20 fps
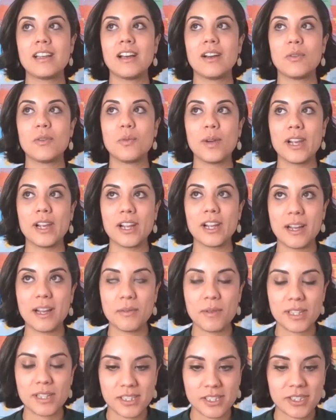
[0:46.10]
Where I
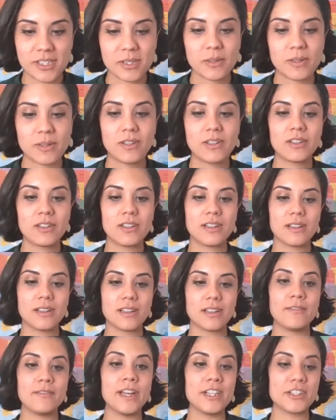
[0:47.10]
went to school,
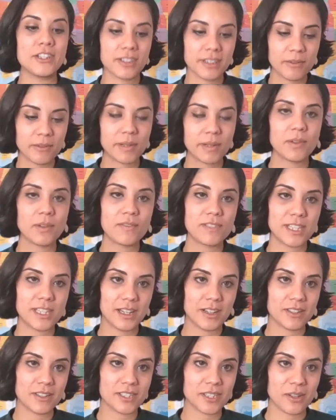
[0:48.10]
eventually we moved to
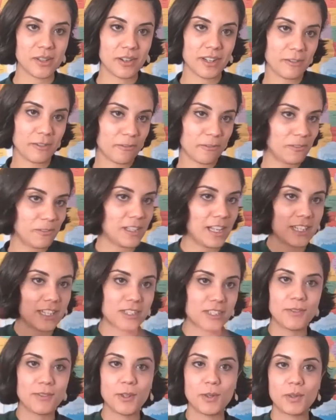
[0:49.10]
Arizona,
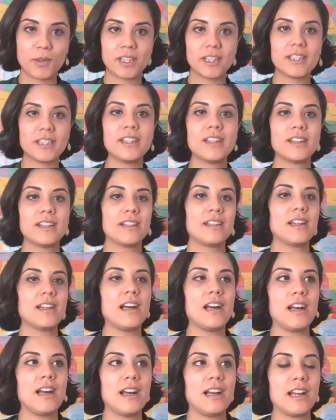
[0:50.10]
flash forward,
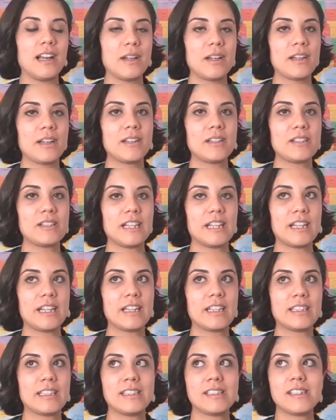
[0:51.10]

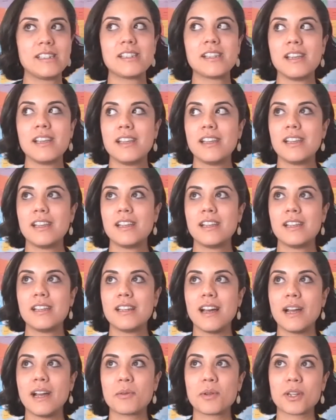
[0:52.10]
and
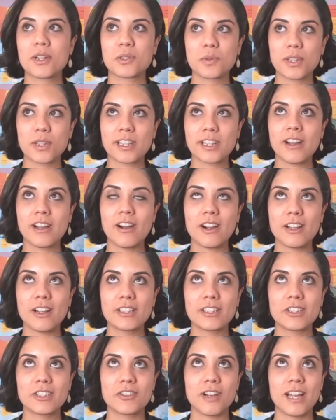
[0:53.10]
I worked really hard
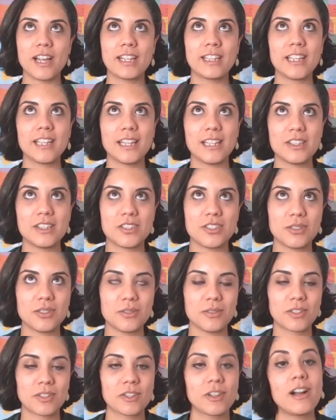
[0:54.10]
to try and get into
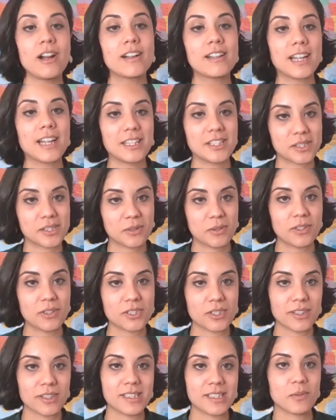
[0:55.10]
the Cronkite School.
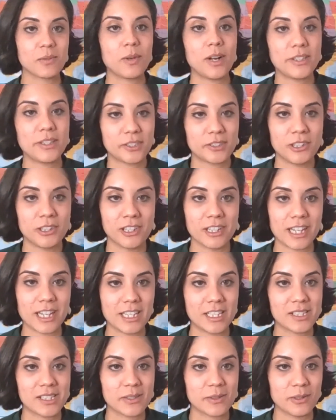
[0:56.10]
So this is the Walter
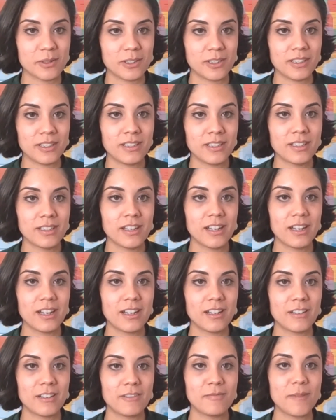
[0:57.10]
Cronkite School
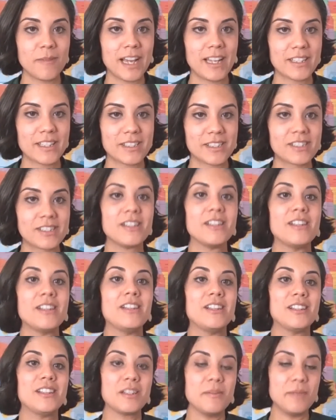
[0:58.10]
of Mass
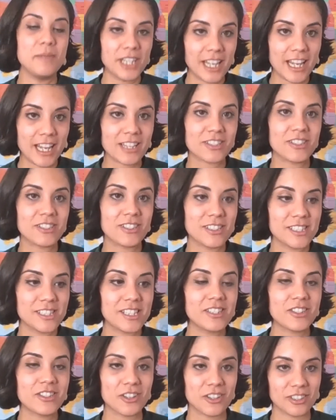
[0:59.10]
Communications
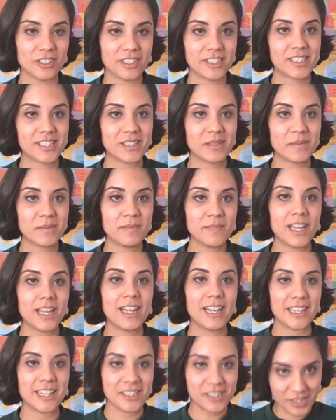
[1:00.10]
and Journalism at
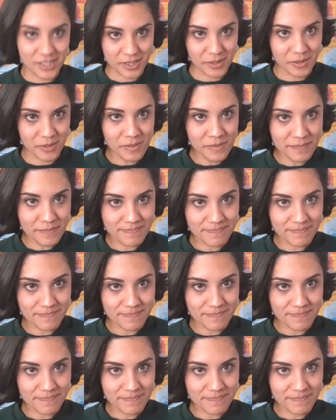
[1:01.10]
ASU.